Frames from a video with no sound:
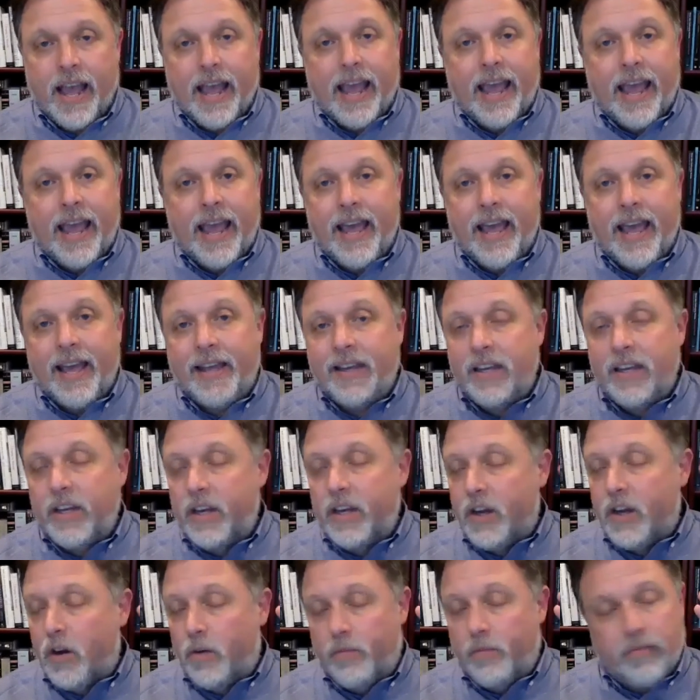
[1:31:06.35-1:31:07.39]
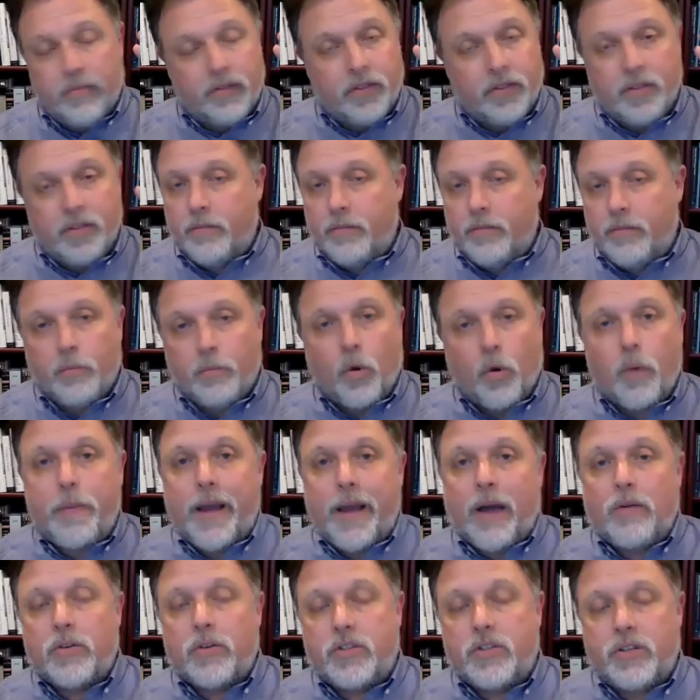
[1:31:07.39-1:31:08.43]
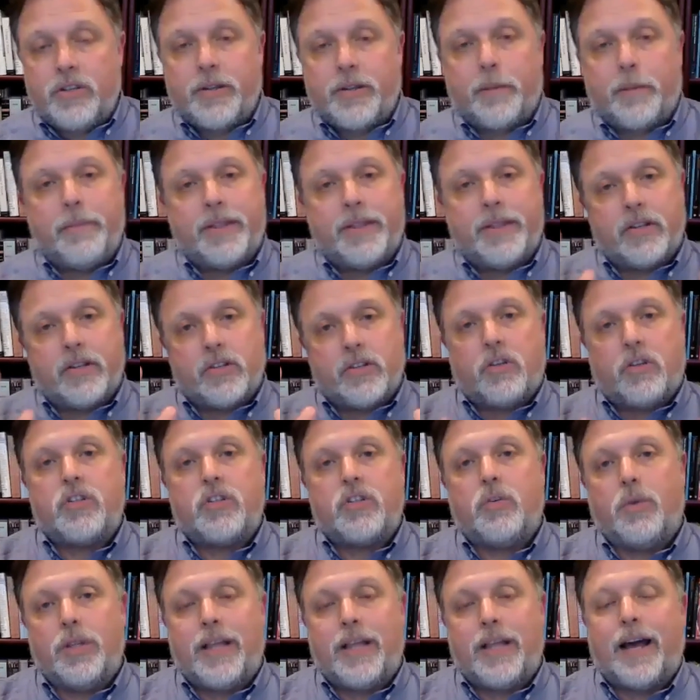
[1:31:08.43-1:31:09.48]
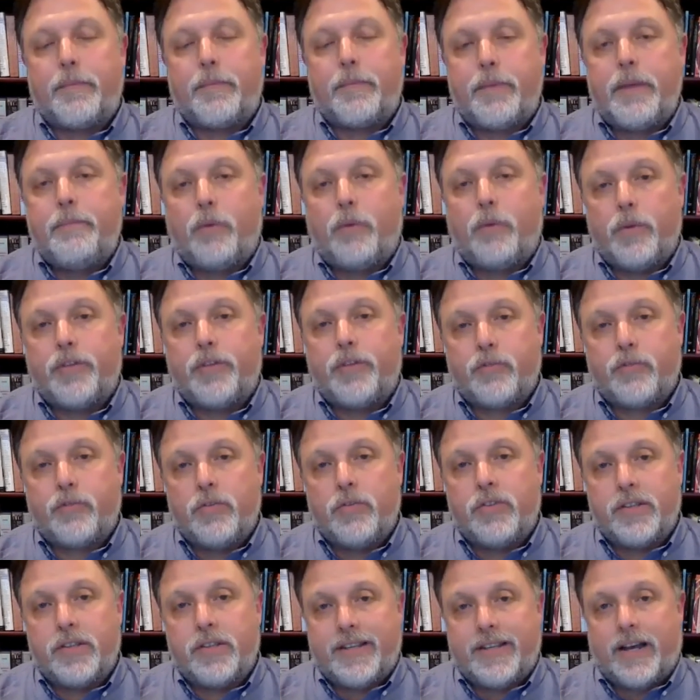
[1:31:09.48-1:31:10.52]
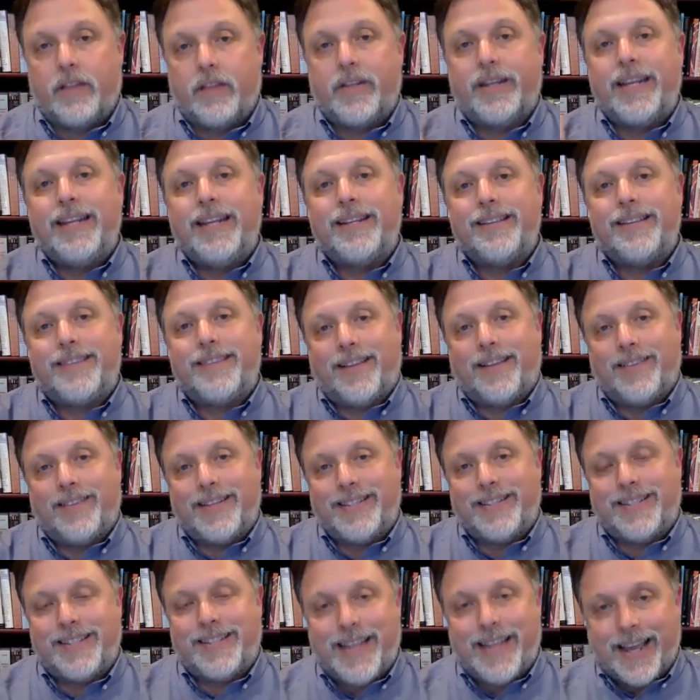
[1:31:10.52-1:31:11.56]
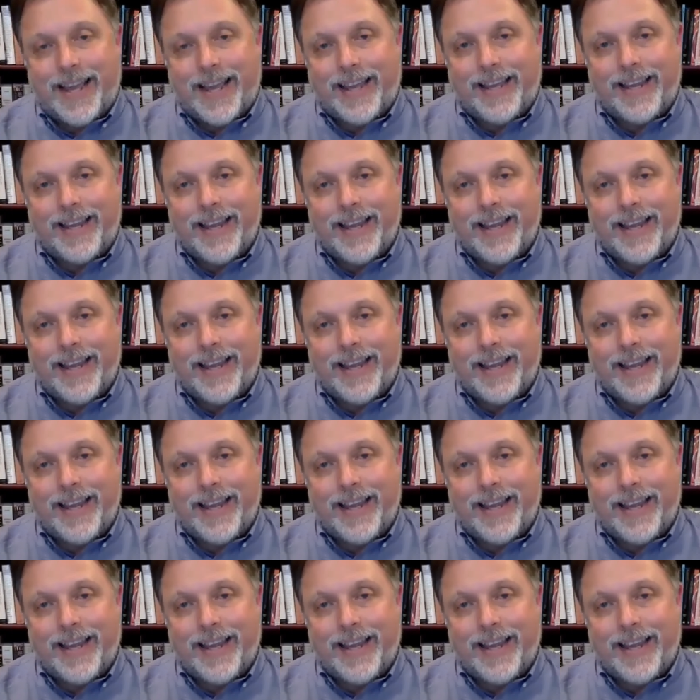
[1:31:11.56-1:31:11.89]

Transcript: And, you know, more power to them. But there's also a lot of people with truth to tell that need to tell it today